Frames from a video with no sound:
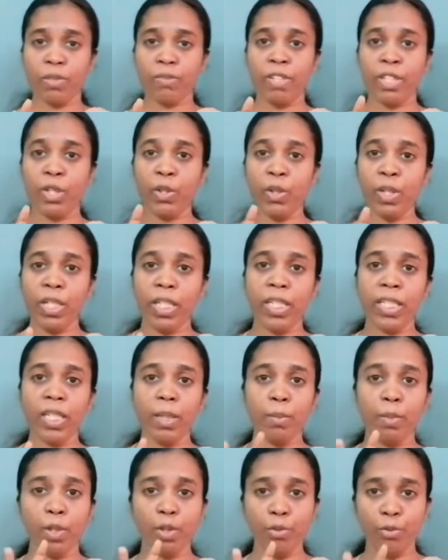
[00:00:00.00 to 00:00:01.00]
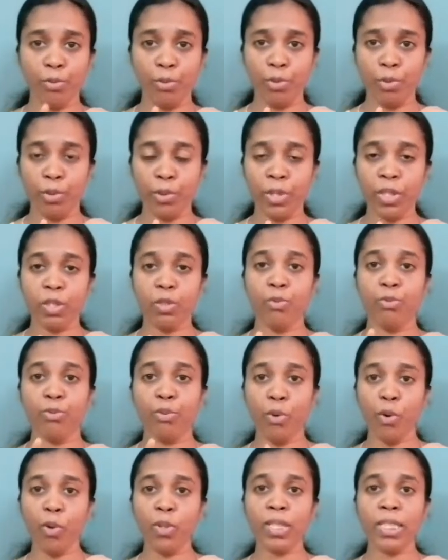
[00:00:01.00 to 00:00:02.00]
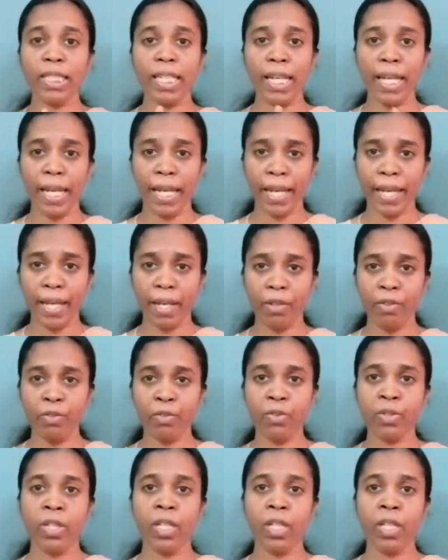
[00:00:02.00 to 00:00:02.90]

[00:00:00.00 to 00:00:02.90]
When you learned about force have